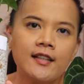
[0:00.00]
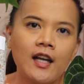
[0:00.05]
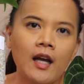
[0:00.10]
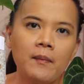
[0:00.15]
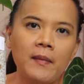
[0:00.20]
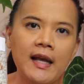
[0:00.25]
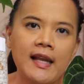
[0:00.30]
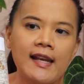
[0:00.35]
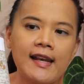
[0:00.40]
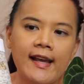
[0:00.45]

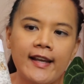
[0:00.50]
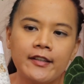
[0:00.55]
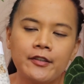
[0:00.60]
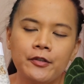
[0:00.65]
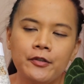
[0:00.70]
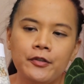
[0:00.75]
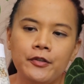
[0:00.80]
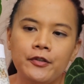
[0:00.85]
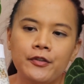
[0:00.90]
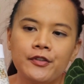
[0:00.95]
cup I like
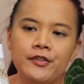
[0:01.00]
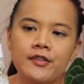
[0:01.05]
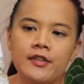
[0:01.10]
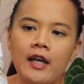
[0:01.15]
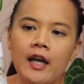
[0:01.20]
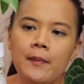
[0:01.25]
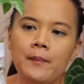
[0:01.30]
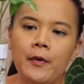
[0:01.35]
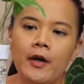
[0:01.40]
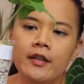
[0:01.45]
to use.
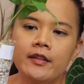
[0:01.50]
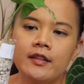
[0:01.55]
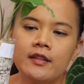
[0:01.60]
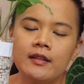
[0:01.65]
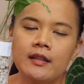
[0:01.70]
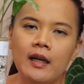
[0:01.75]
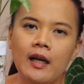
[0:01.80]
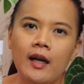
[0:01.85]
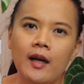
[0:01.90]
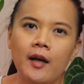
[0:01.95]
I bought
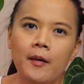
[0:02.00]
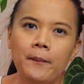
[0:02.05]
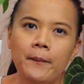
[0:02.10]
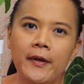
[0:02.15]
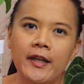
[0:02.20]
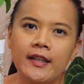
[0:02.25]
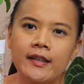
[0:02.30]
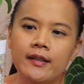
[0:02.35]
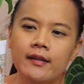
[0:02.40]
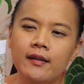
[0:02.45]
it
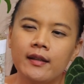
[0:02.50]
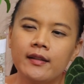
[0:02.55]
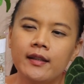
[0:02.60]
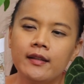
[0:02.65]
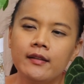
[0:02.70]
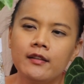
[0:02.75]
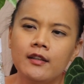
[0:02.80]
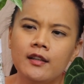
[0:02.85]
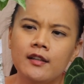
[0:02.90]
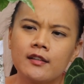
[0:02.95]
big, I
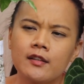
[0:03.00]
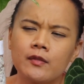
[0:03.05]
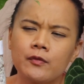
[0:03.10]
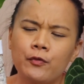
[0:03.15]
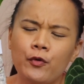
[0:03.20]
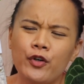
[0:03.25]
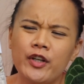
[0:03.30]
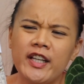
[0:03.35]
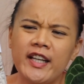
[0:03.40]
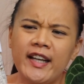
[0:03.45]
think a
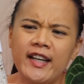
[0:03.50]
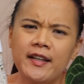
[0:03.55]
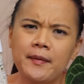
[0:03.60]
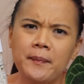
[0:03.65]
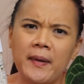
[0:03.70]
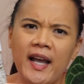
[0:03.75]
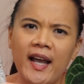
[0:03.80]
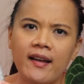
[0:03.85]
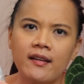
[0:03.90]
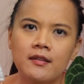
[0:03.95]

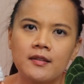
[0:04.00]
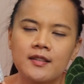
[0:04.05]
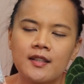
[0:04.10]
48 pack or